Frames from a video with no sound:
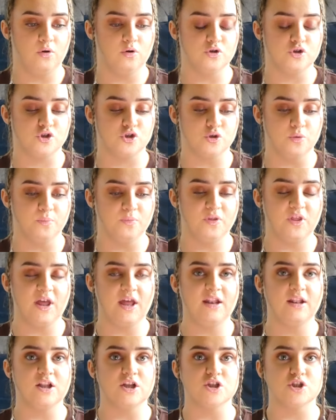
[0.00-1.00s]

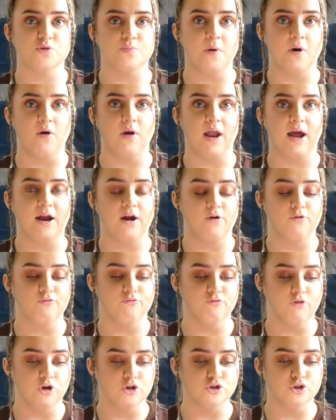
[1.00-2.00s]
something that smelled like
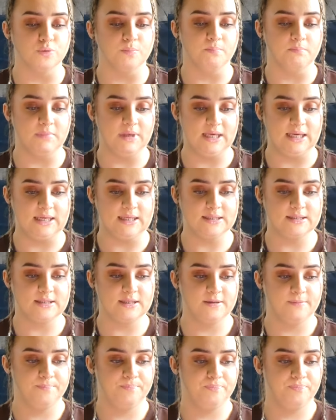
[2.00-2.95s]
rotten meat.